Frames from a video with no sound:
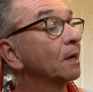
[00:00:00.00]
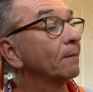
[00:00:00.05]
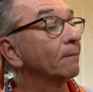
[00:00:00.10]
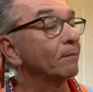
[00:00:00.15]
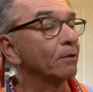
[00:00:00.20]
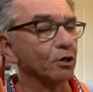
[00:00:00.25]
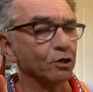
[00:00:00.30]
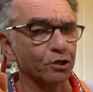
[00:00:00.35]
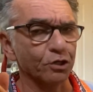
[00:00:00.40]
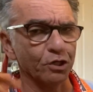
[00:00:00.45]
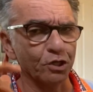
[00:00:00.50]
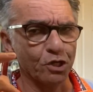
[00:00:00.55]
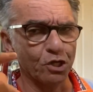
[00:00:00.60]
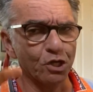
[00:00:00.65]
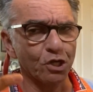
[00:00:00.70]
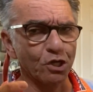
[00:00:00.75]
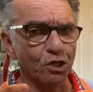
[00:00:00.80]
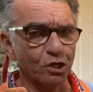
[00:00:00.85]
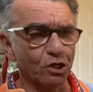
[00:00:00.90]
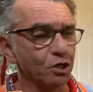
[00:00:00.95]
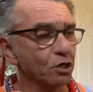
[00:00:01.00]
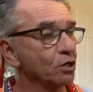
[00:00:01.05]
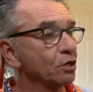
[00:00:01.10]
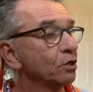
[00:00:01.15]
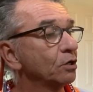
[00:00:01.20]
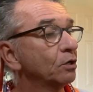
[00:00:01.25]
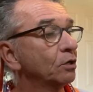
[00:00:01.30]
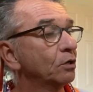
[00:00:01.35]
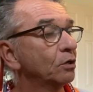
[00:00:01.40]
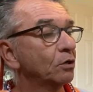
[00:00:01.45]
but he
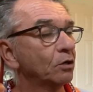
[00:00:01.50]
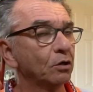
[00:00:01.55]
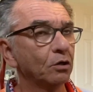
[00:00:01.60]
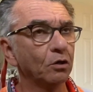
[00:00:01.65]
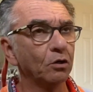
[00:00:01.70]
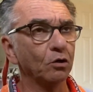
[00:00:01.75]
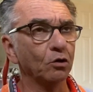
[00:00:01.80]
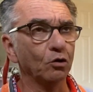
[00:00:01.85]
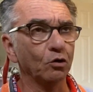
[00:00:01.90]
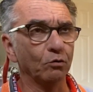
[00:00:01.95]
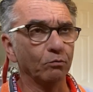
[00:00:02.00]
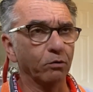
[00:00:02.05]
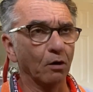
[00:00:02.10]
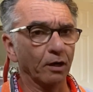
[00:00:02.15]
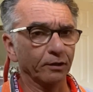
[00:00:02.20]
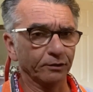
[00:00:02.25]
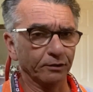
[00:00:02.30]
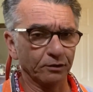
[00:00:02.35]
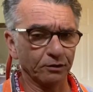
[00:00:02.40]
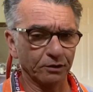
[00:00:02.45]
who brought the